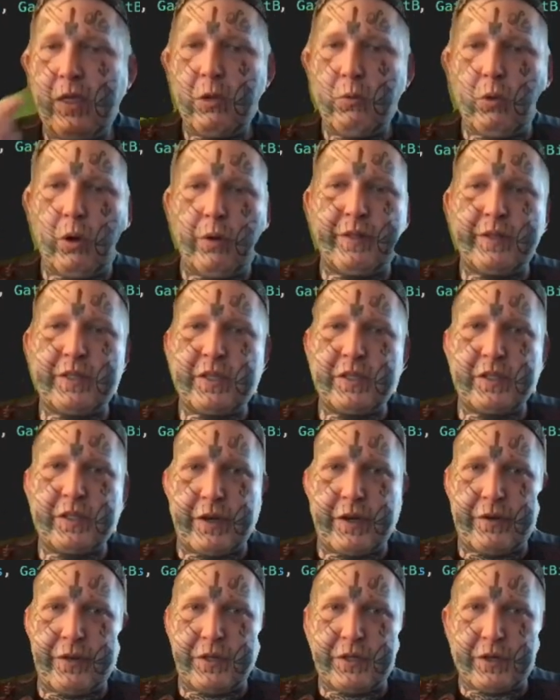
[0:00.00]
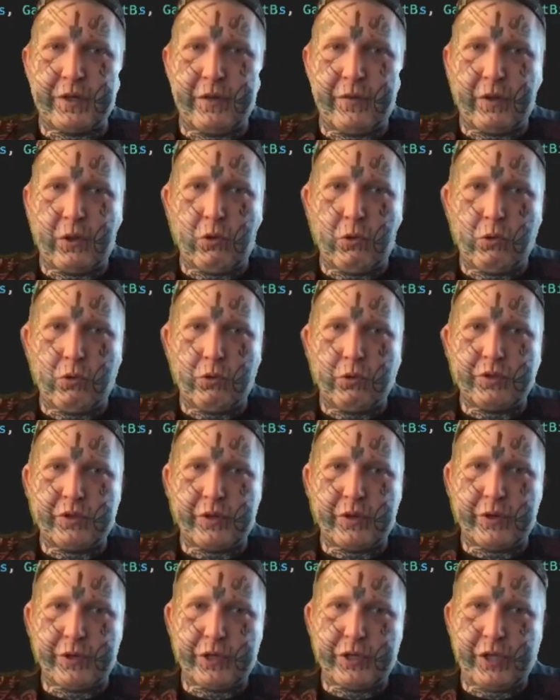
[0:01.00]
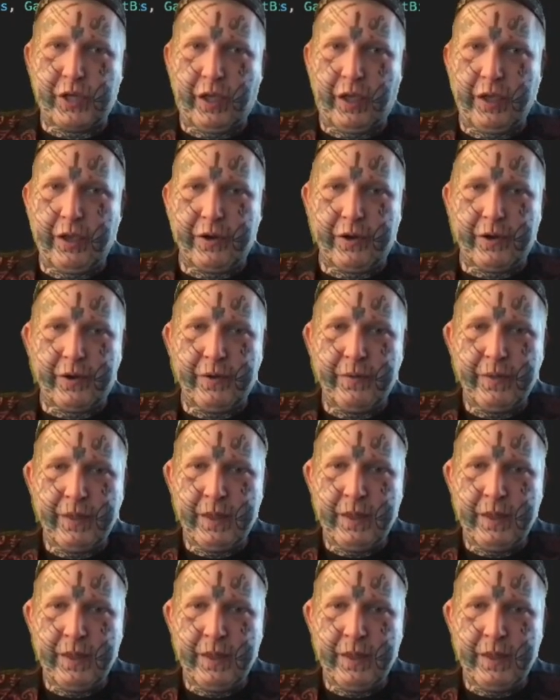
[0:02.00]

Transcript: Well, this is going to return the Google search here.